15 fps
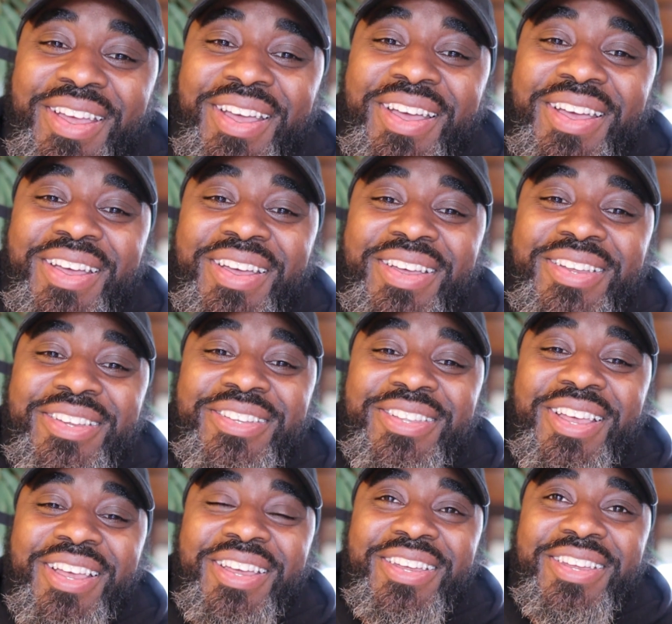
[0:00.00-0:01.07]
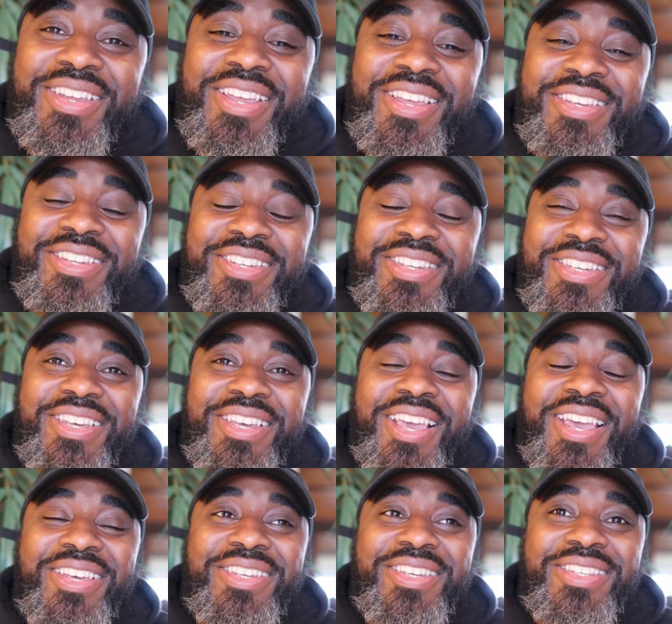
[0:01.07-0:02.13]
uh, uh, as she
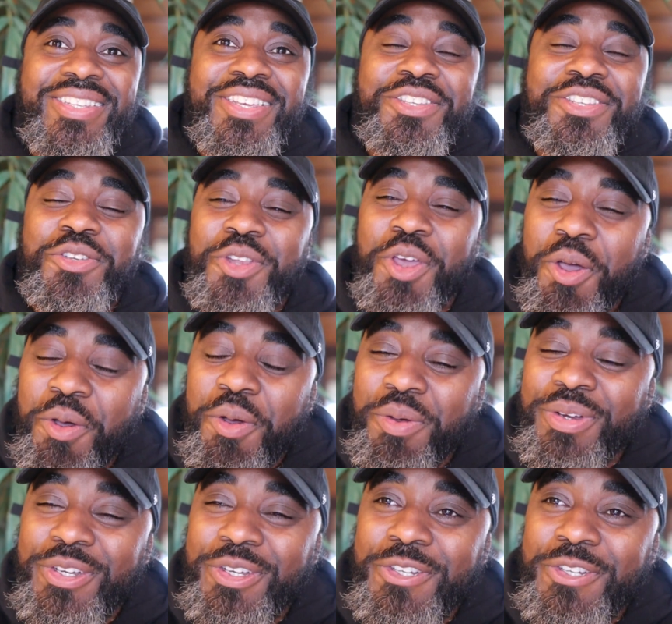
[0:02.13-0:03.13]
as she says, you know,